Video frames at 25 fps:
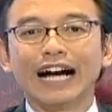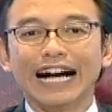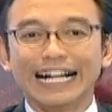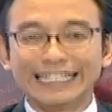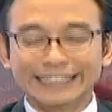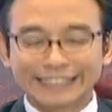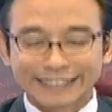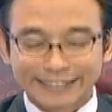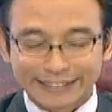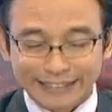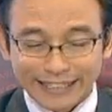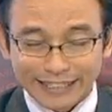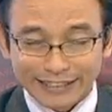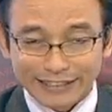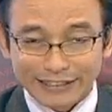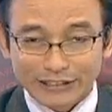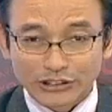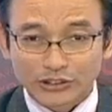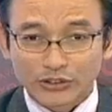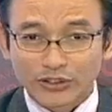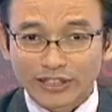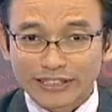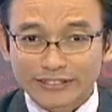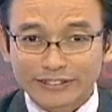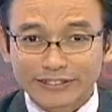ASEAN
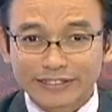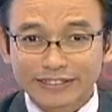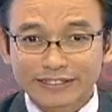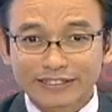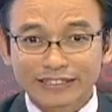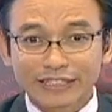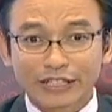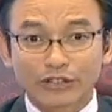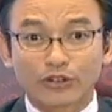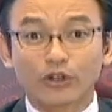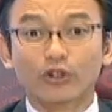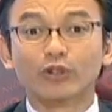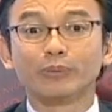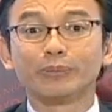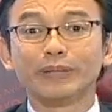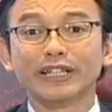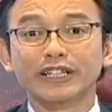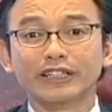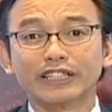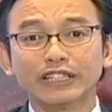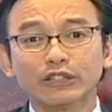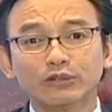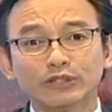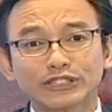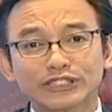is rising. Economically,